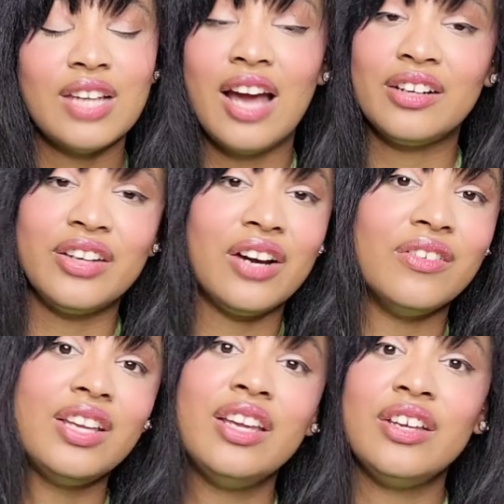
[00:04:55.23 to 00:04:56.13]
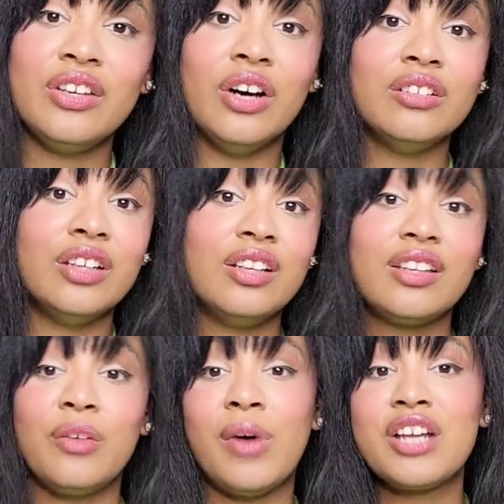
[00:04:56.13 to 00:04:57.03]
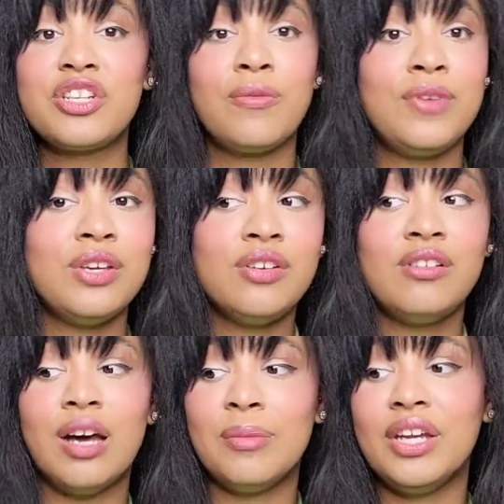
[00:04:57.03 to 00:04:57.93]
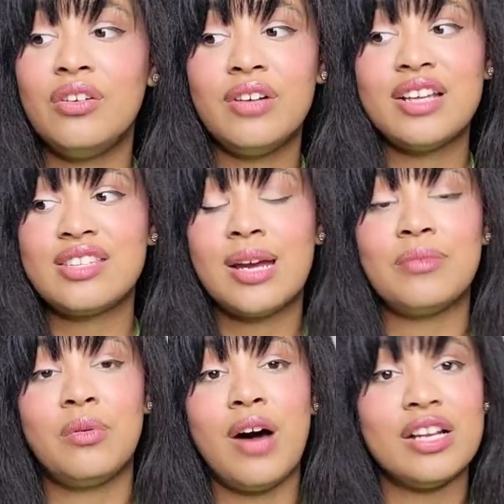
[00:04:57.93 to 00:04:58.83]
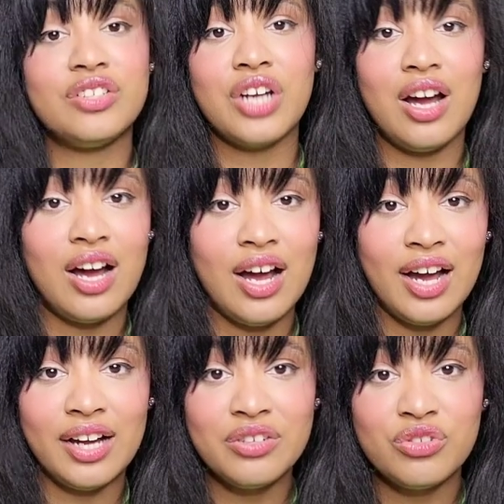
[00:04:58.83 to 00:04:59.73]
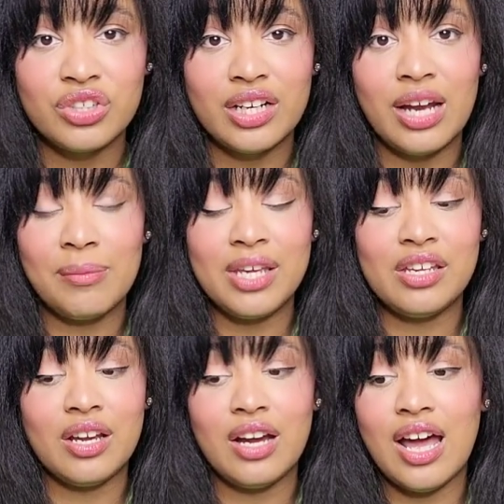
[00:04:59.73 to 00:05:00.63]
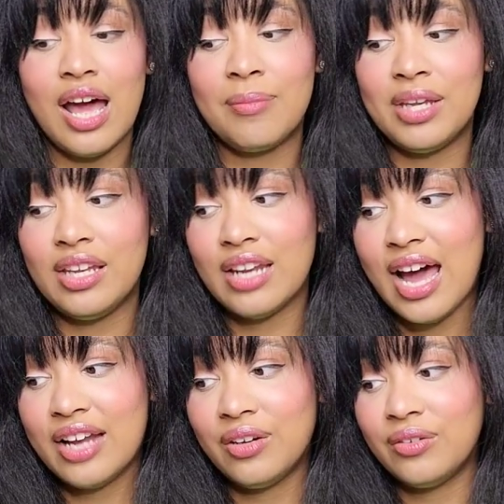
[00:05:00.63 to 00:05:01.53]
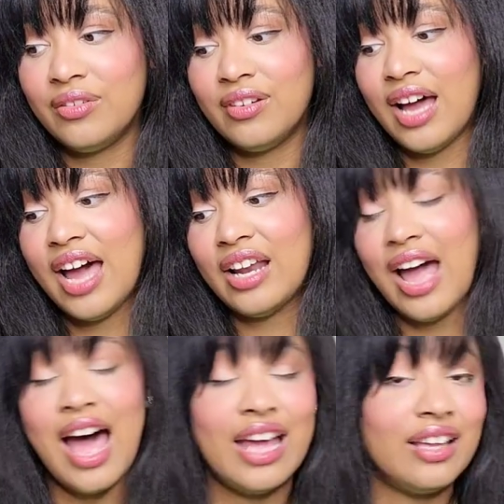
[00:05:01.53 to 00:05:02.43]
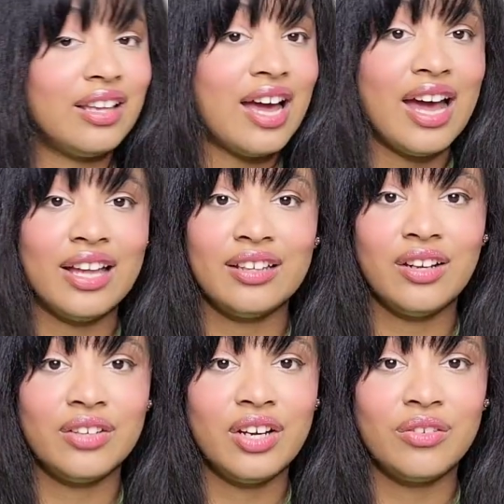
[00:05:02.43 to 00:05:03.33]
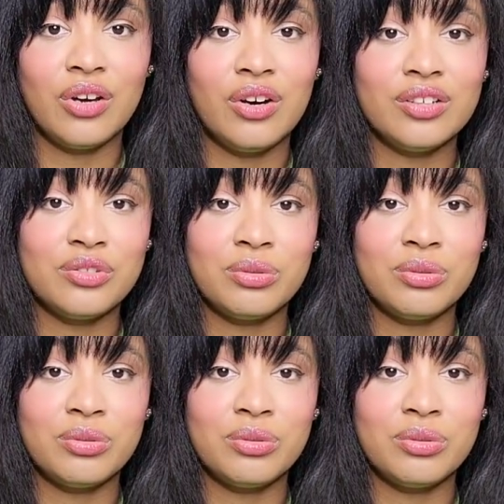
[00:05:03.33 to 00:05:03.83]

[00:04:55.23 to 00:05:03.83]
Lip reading: I don't know. go look and watch a few. I mean, who has time to watch 100? I mean, I don't know. Go on